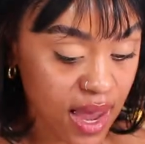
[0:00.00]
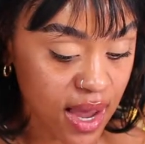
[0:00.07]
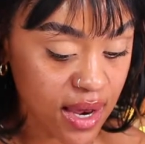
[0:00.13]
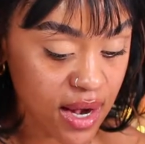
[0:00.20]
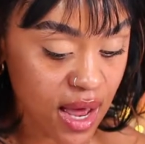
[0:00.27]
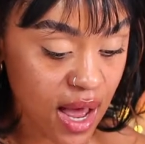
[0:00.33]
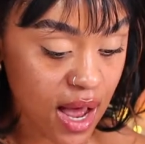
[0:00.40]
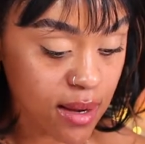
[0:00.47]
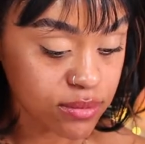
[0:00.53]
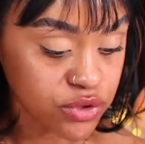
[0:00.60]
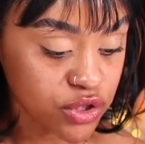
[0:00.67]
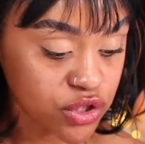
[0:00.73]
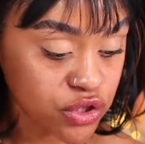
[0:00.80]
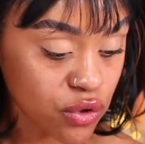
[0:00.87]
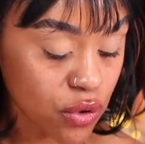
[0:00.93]
And I'm
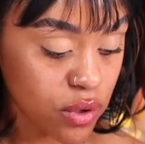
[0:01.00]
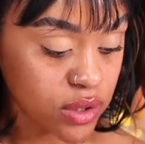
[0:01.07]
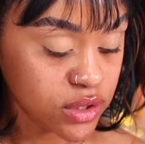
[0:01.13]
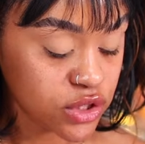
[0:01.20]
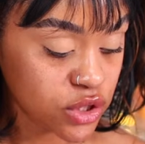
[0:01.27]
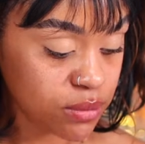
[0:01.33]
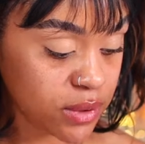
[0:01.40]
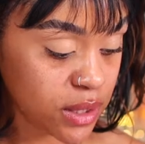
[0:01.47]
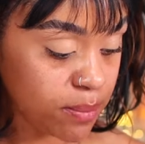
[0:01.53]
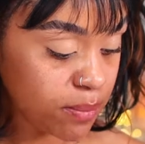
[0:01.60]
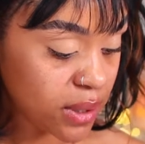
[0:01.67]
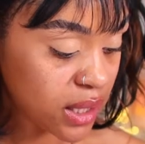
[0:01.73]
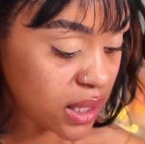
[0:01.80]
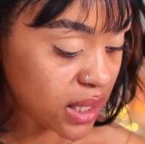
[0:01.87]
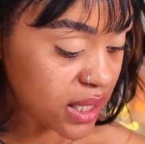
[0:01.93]
just going to be
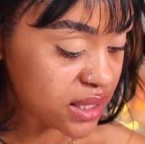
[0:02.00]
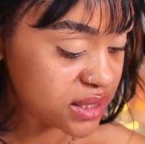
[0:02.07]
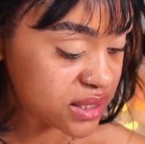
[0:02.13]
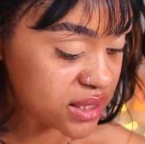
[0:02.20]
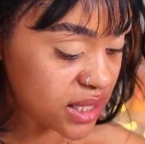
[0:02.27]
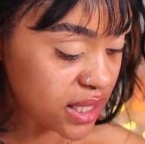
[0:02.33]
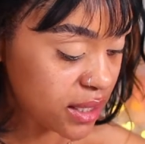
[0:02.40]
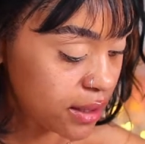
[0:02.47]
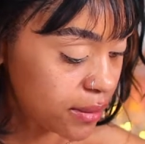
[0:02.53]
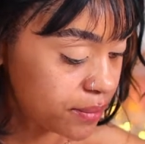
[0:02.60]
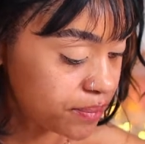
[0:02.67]
placing